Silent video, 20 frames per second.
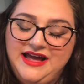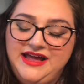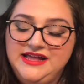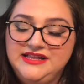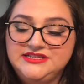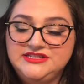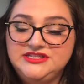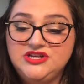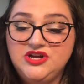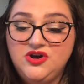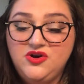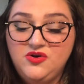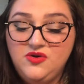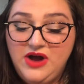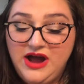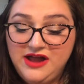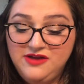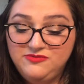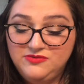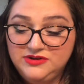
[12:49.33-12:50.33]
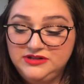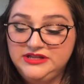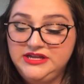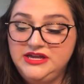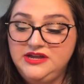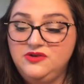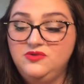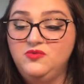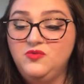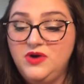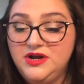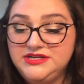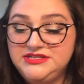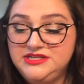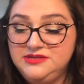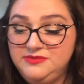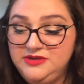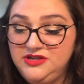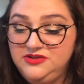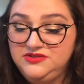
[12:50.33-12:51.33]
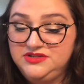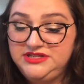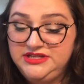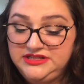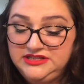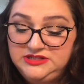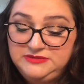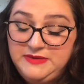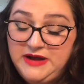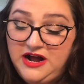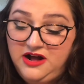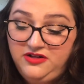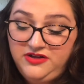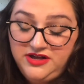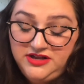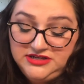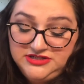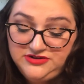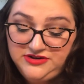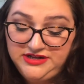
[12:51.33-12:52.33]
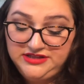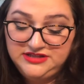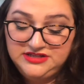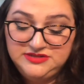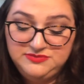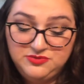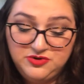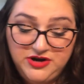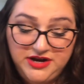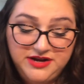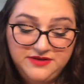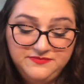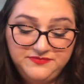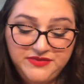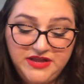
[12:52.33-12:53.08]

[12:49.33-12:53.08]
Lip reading: And so I really want to be using this palette during the spring.